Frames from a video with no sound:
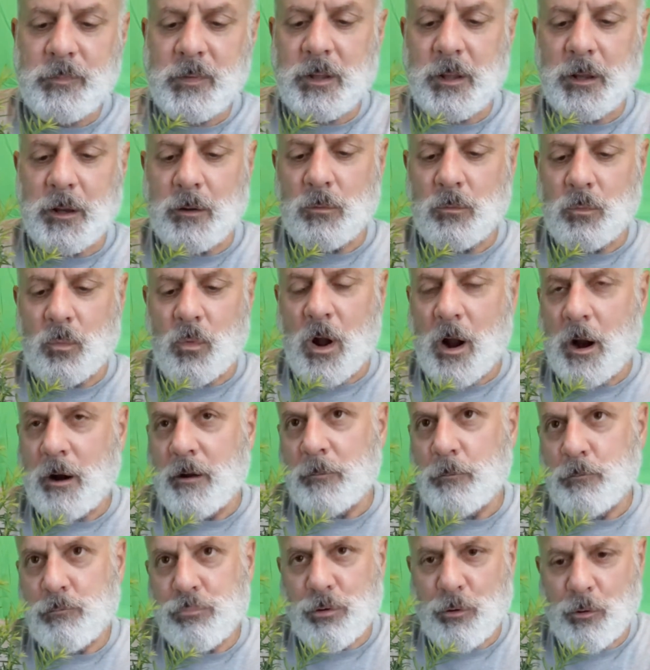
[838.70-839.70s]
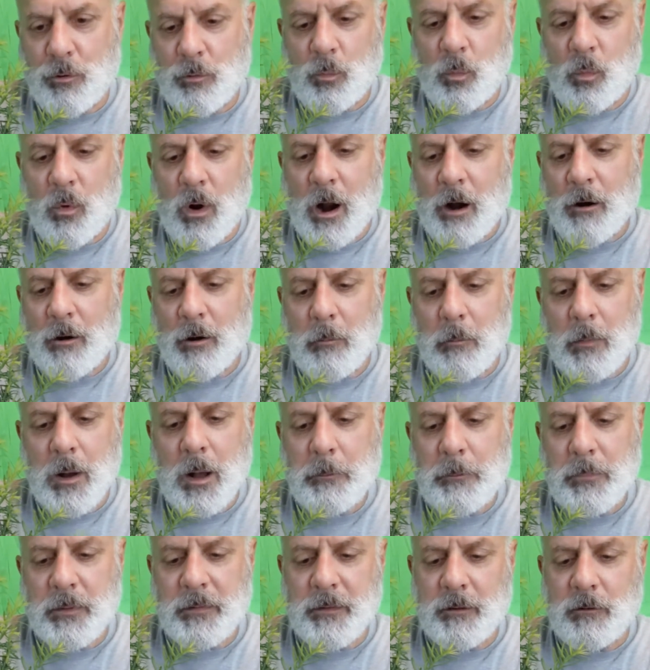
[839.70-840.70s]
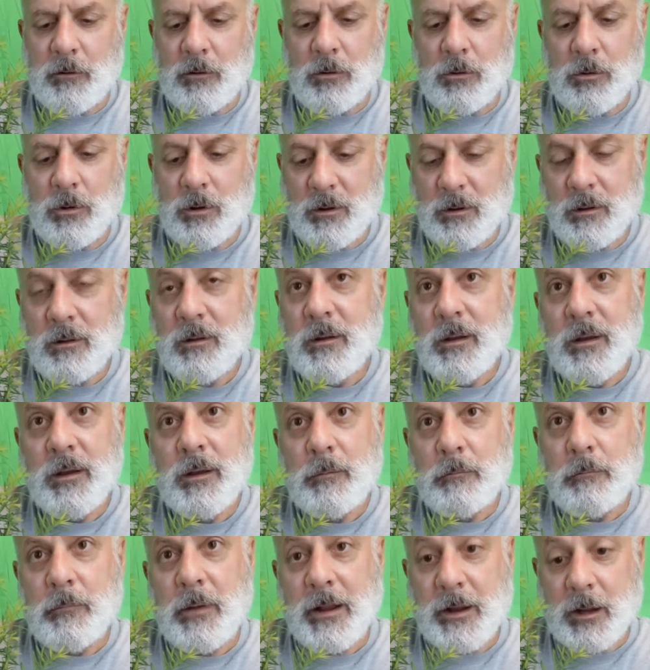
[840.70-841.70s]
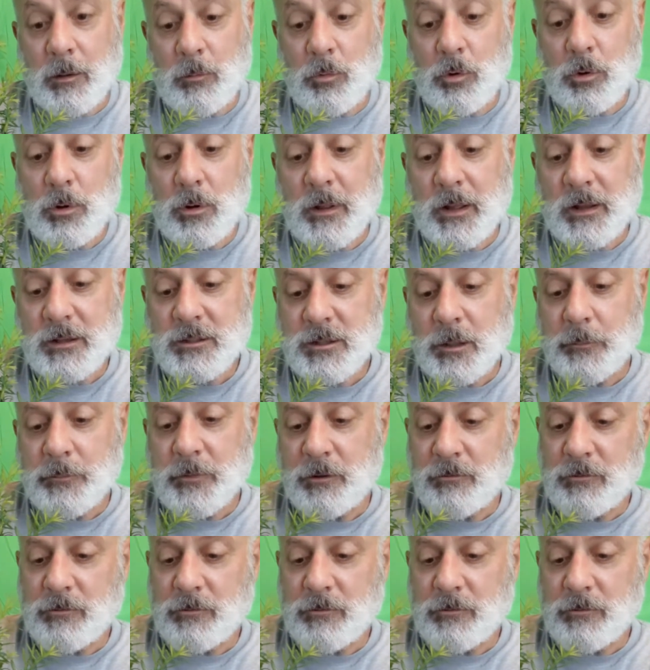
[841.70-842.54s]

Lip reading: You can wire them up, and they'll make them look like something